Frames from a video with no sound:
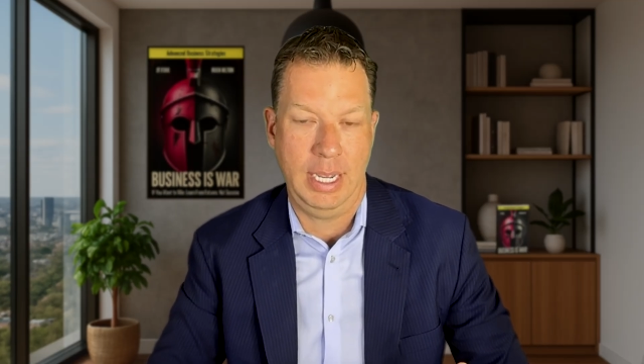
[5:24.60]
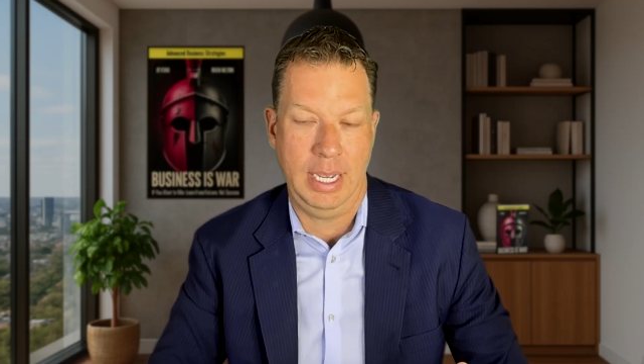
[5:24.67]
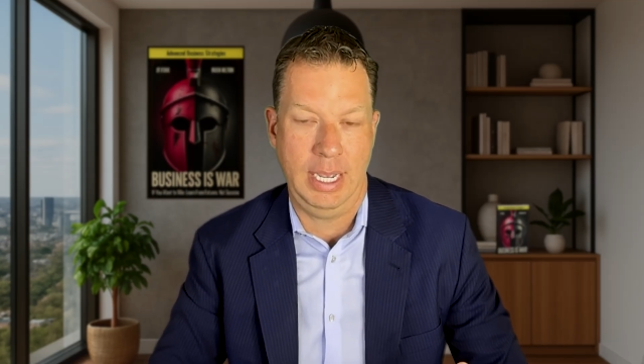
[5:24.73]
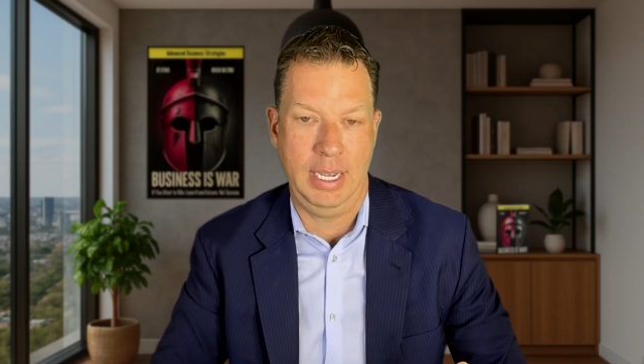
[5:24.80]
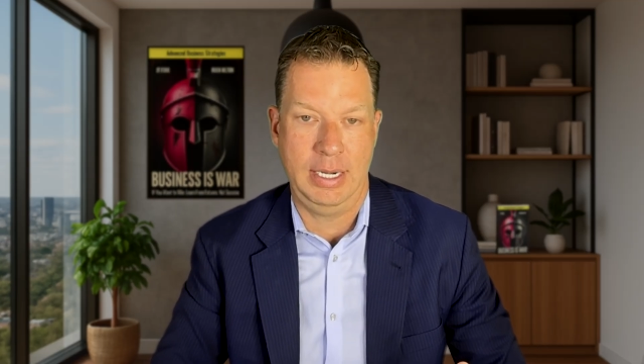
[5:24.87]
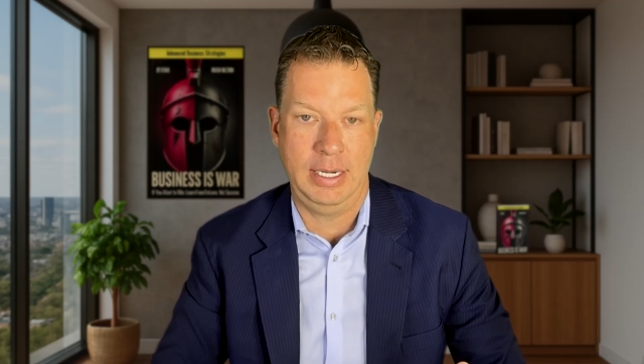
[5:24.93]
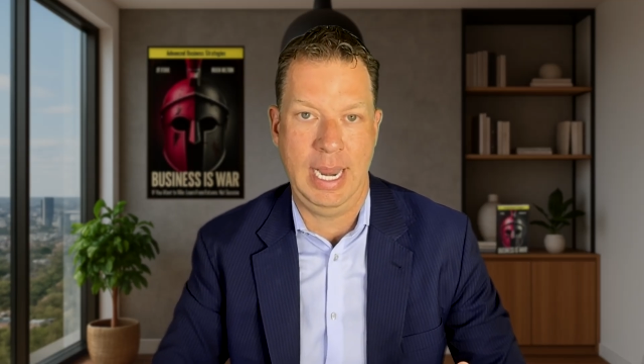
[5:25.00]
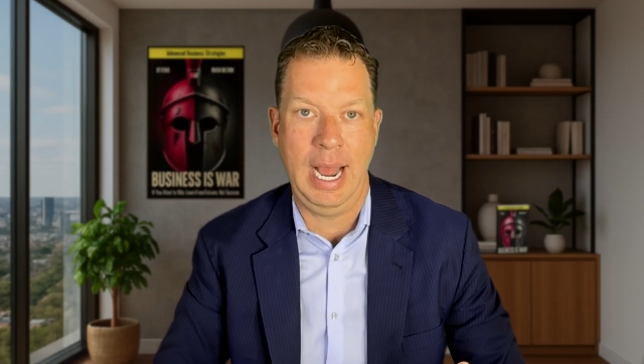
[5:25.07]

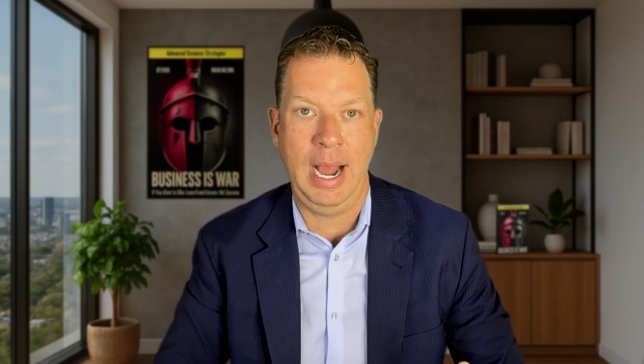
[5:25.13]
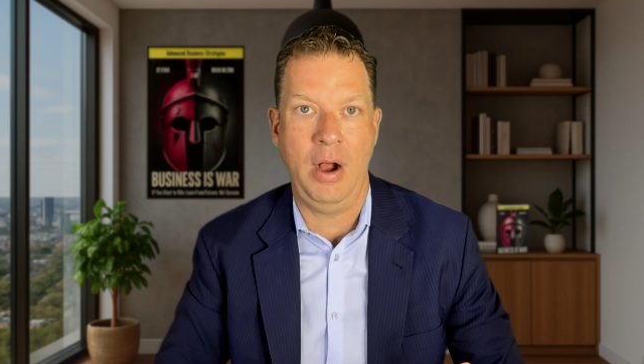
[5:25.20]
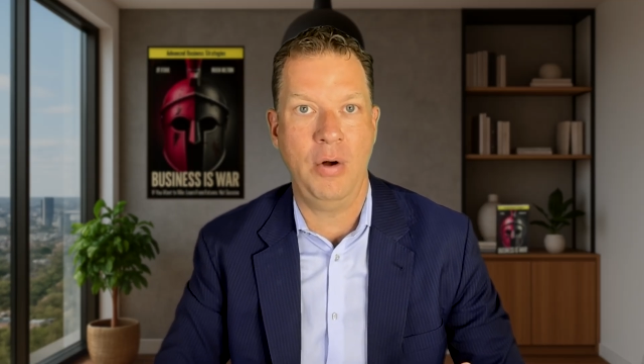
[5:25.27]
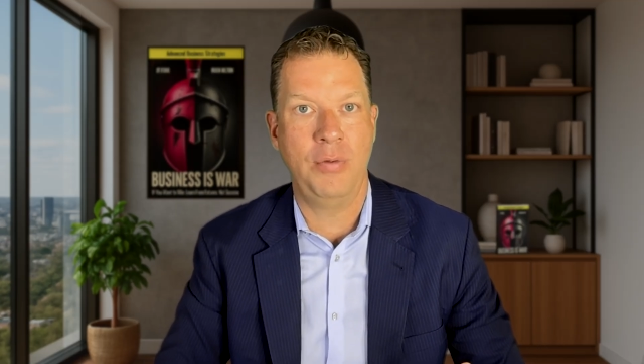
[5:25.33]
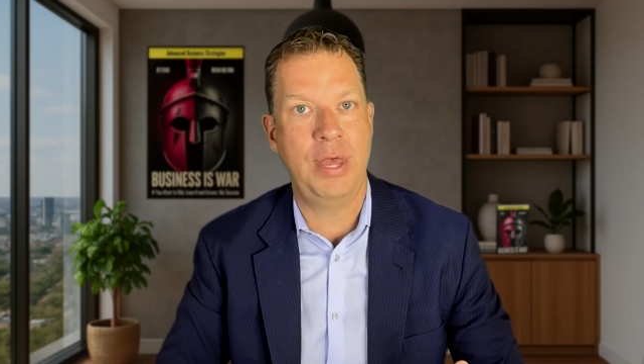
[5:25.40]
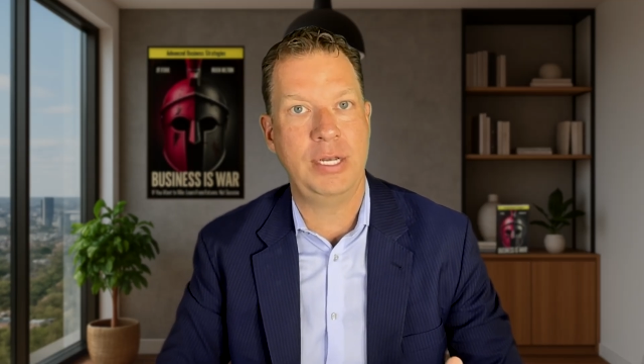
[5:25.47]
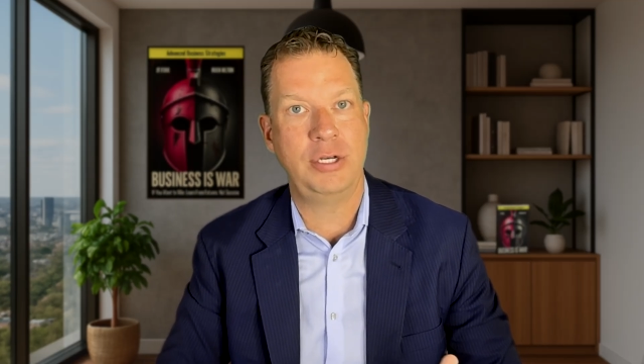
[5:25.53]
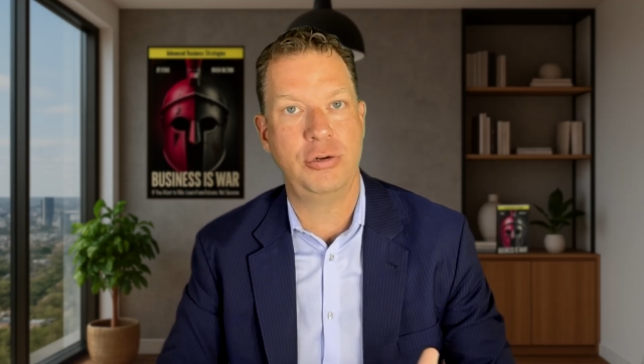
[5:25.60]
And
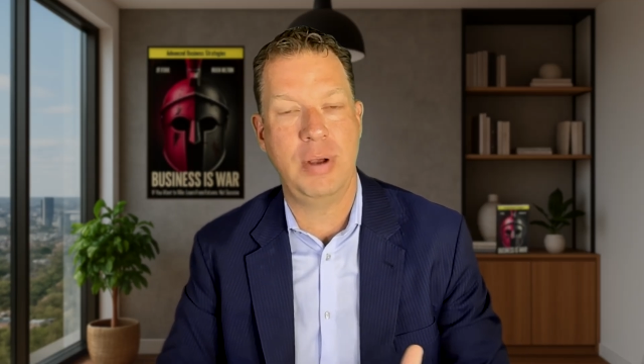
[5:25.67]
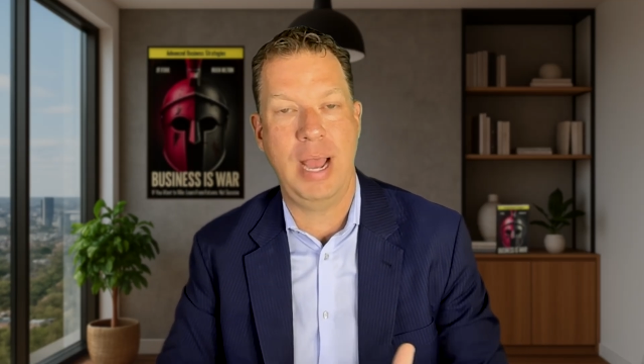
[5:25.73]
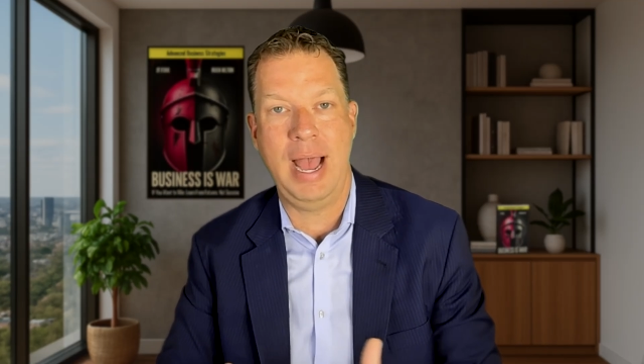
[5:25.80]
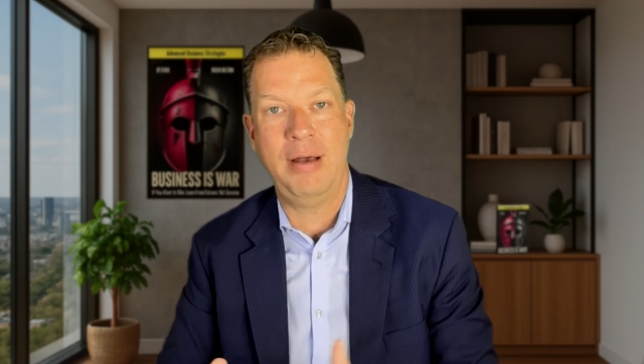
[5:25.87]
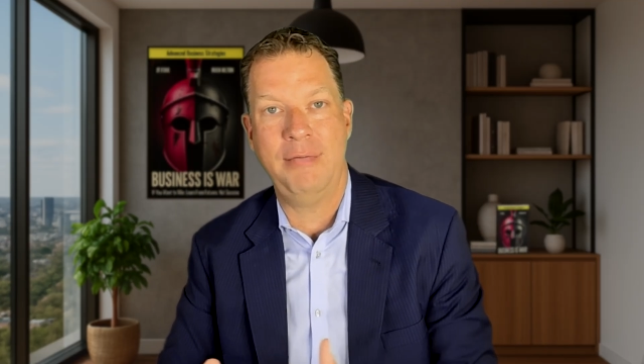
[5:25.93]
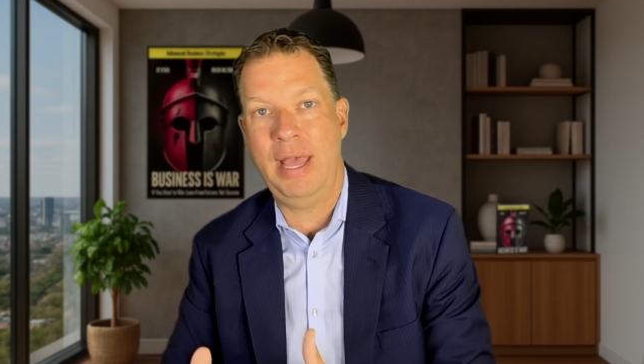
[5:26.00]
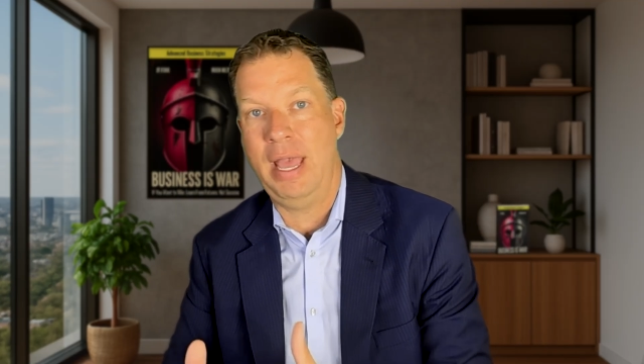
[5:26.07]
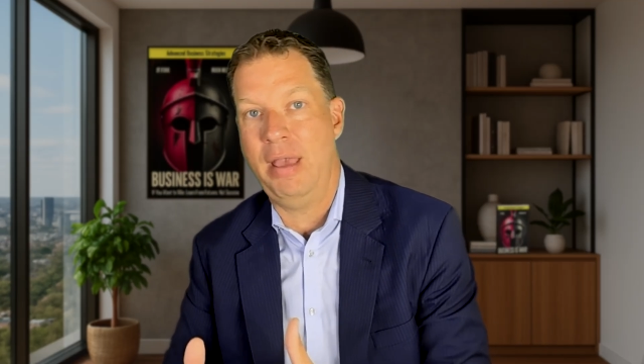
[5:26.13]
now that you
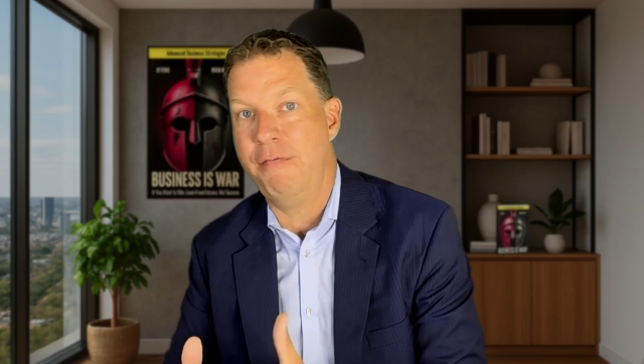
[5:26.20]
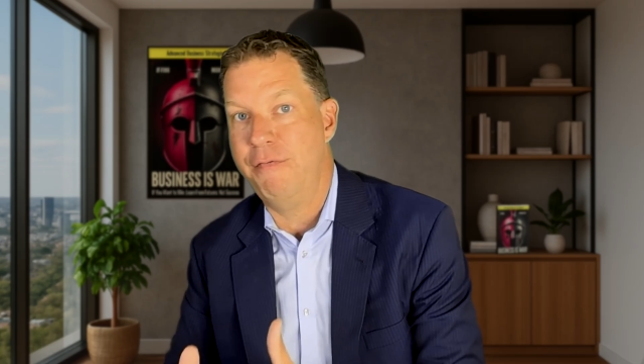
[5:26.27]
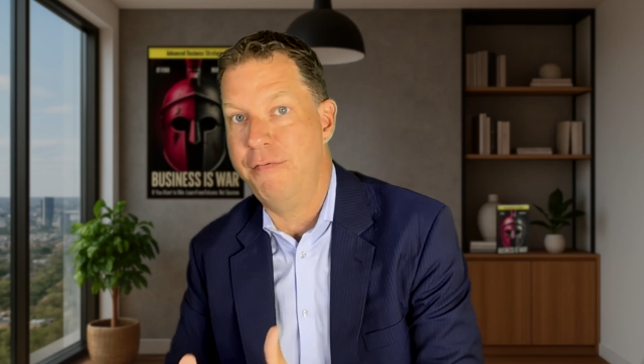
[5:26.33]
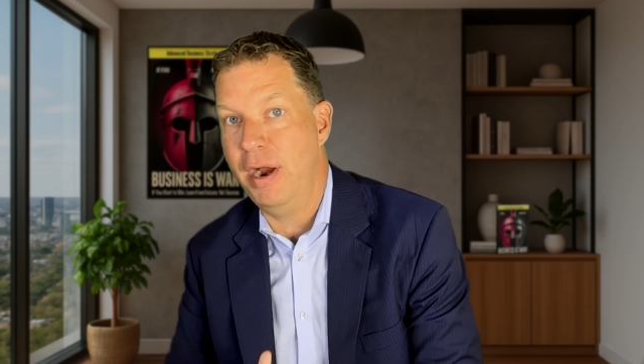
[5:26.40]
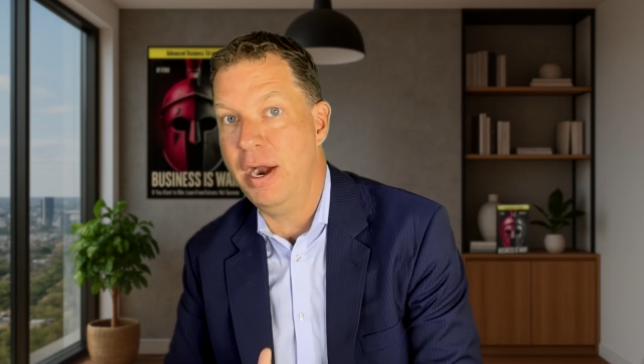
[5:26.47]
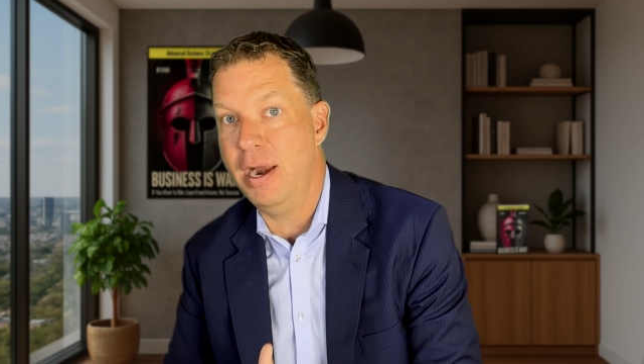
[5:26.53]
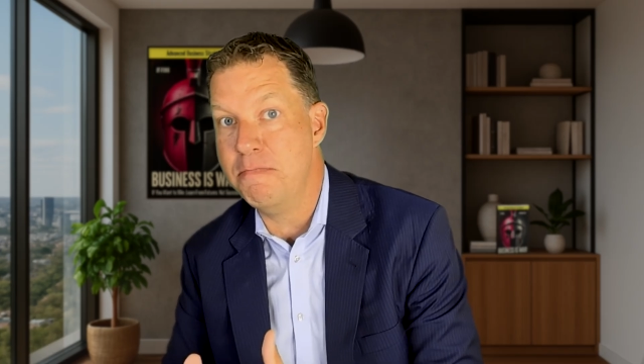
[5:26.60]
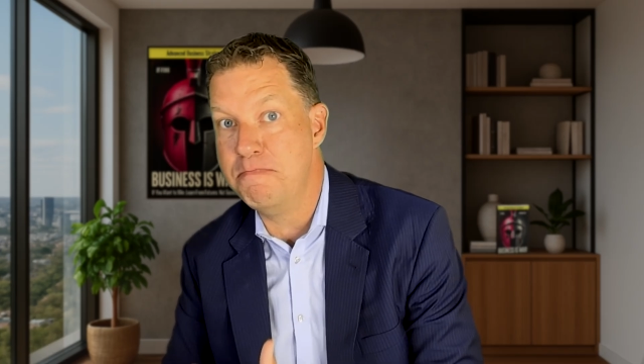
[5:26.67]
have a
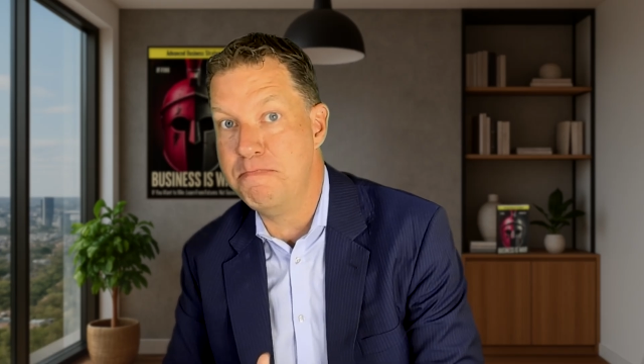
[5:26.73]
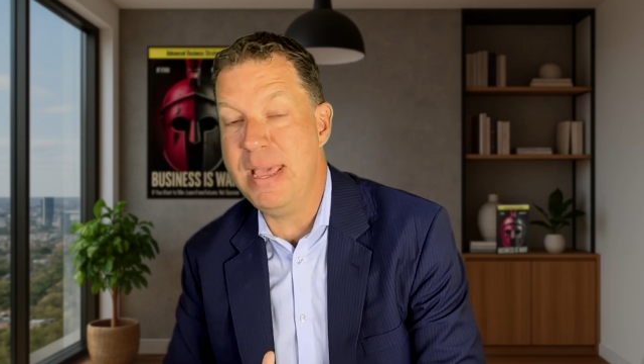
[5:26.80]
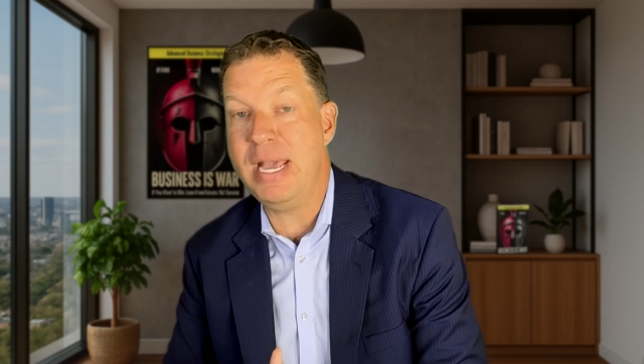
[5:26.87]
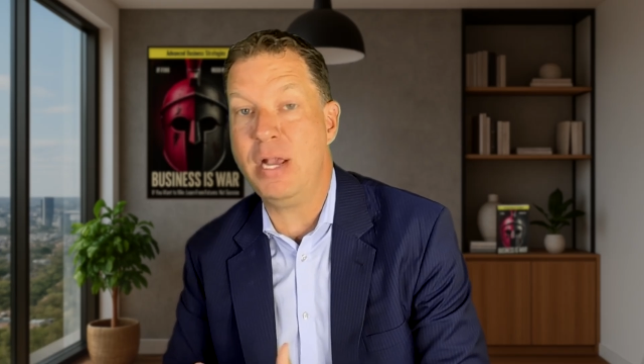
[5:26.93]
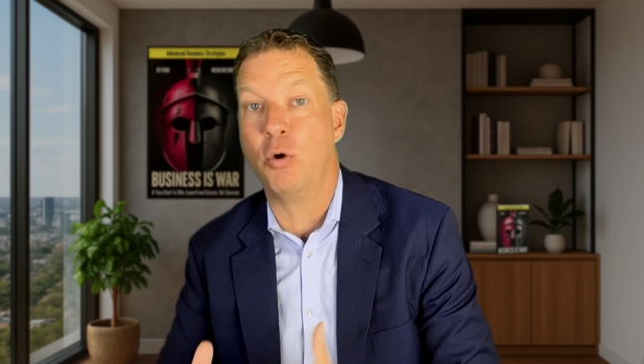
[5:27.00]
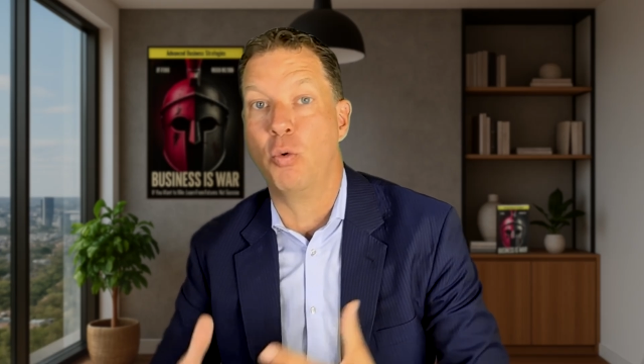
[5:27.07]
very big,